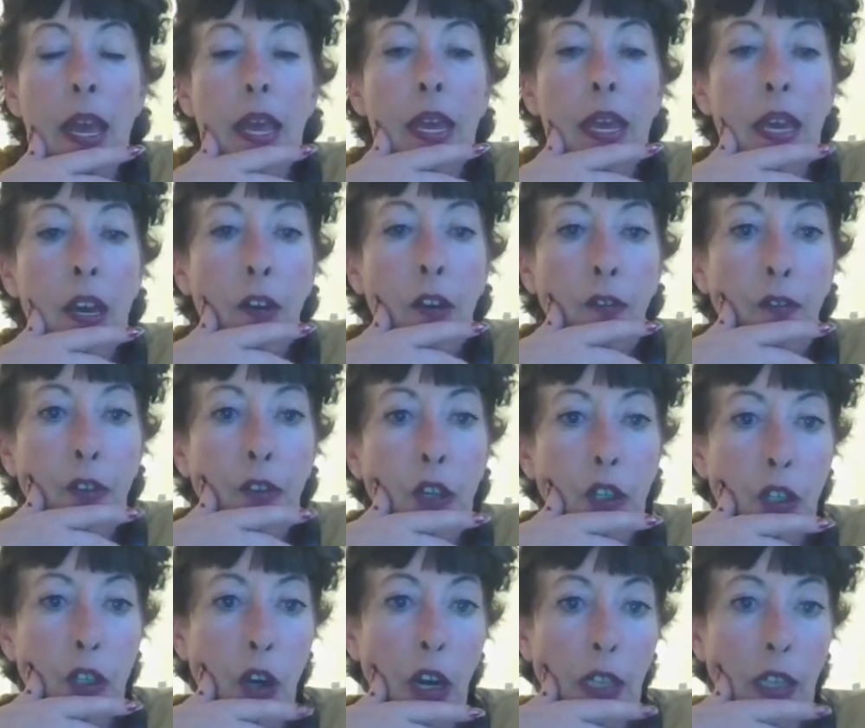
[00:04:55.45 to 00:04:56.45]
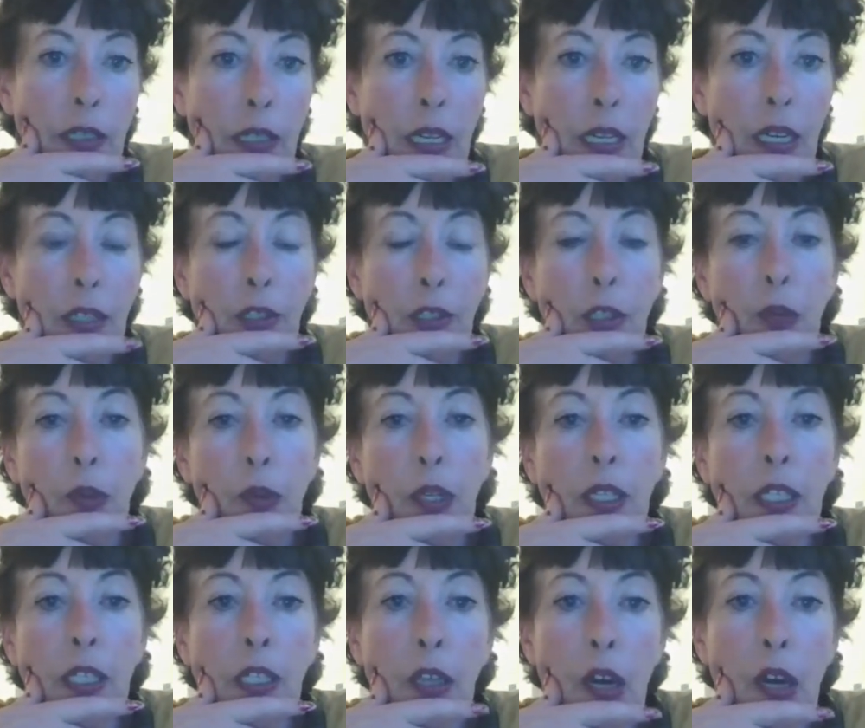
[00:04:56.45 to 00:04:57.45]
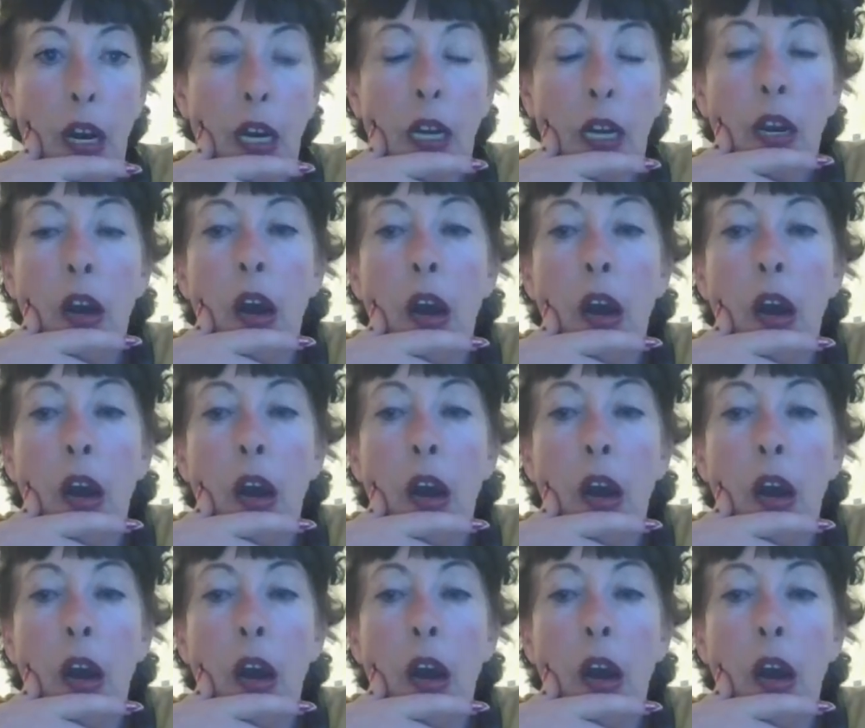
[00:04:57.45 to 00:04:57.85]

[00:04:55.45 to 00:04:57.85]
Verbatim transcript: if your dog's nails are really long.